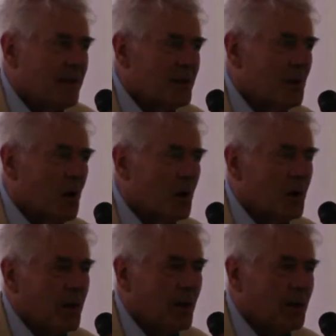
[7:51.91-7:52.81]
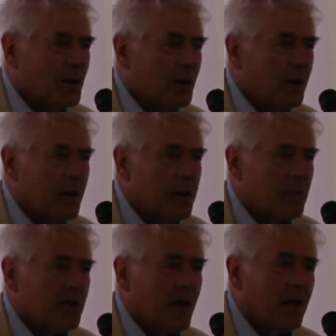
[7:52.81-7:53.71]
So, you know, I treated
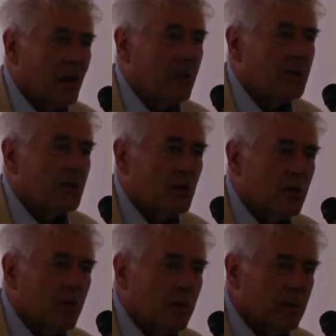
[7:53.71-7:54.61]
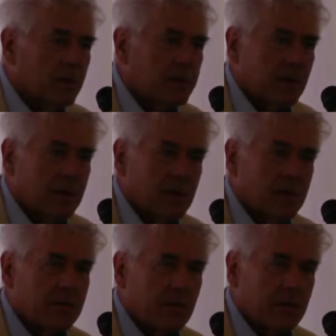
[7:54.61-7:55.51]
them as unobservables in a
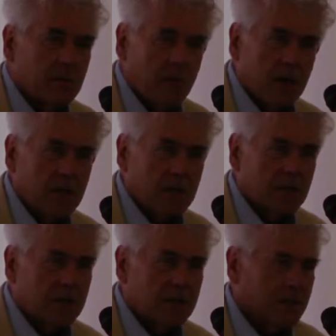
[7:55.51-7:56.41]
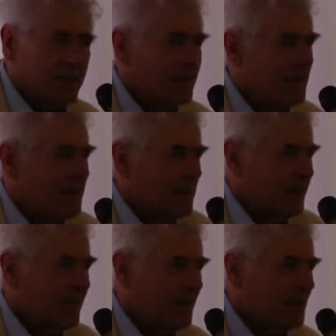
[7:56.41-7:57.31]
bunch of equations
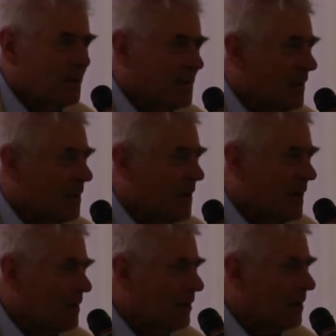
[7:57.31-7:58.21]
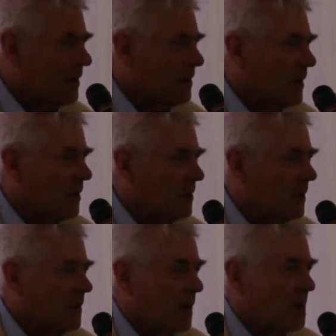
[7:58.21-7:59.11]
uh, to figure out, you know, what,
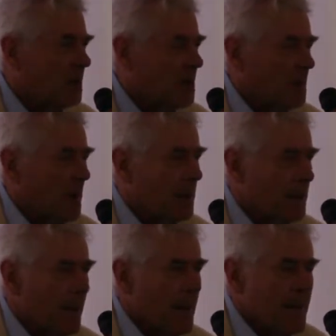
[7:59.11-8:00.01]
what they were doing.